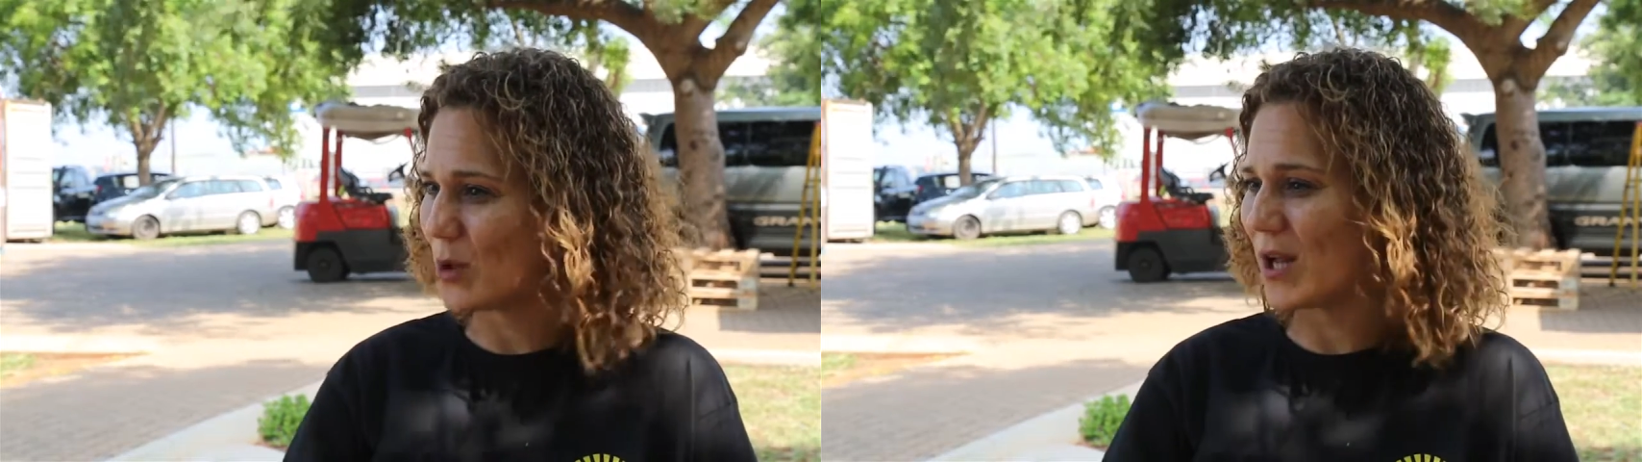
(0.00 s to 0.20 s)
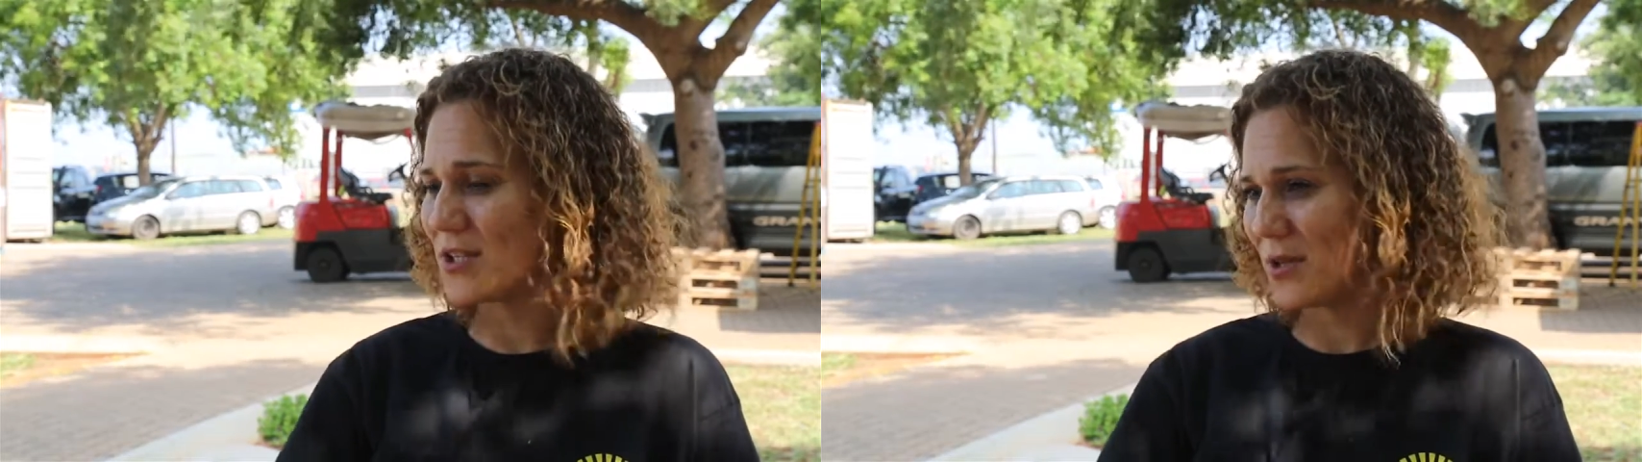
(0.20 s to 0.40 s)

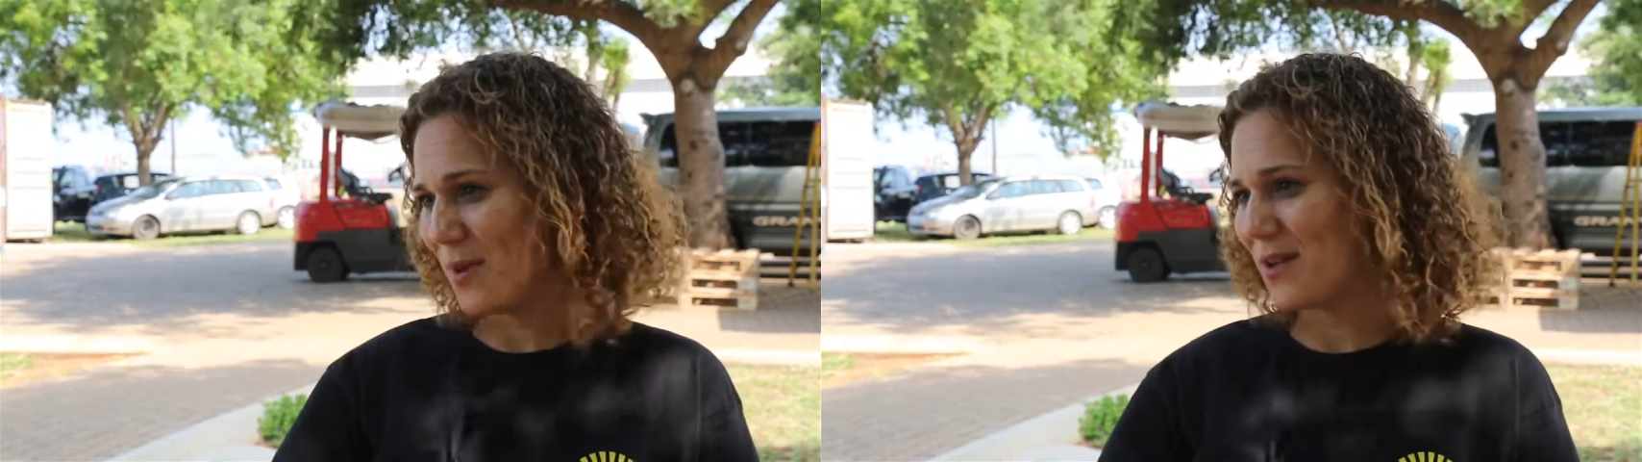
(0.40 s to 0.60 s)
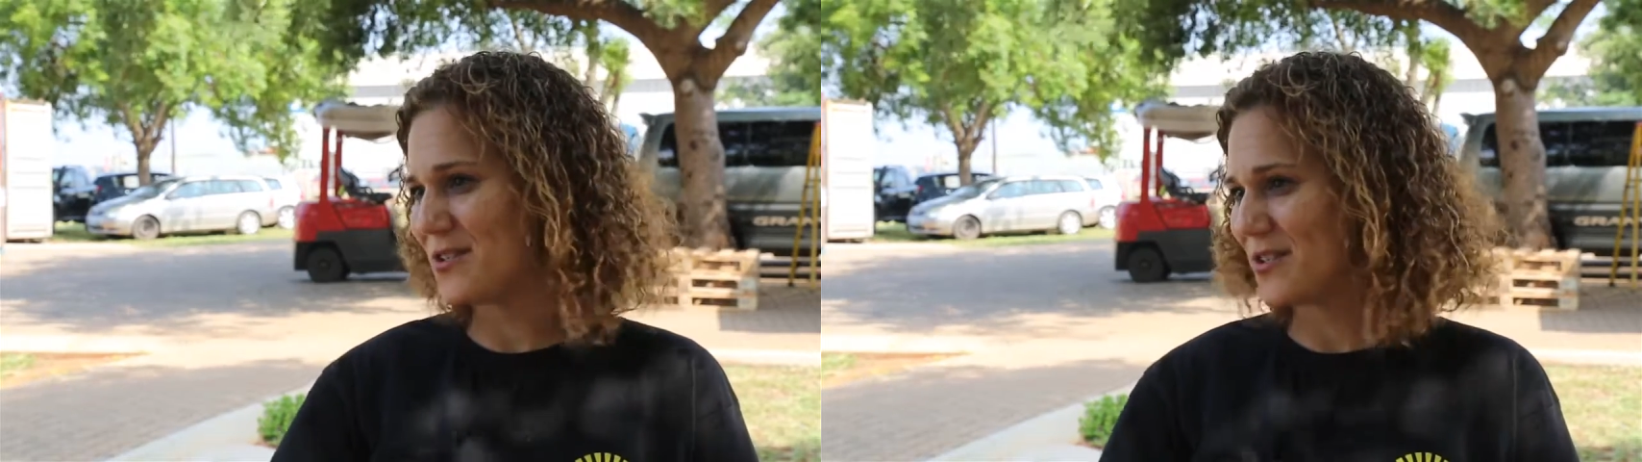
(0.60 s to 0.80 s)
production
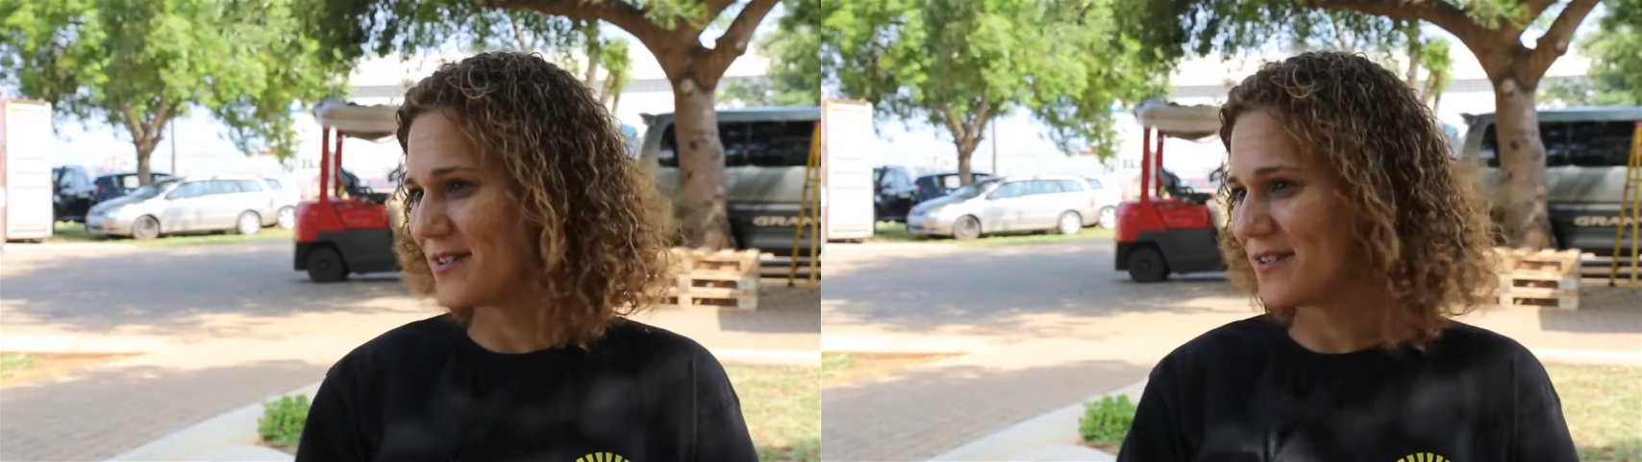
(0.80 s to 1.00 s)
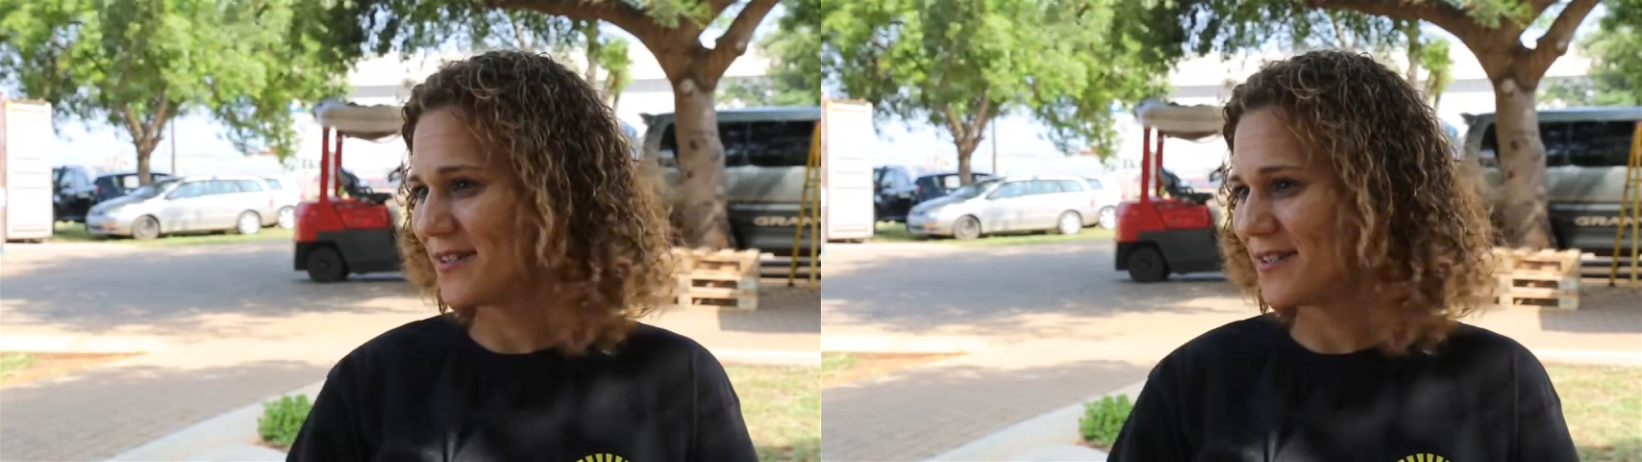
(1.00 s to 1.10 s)
manager.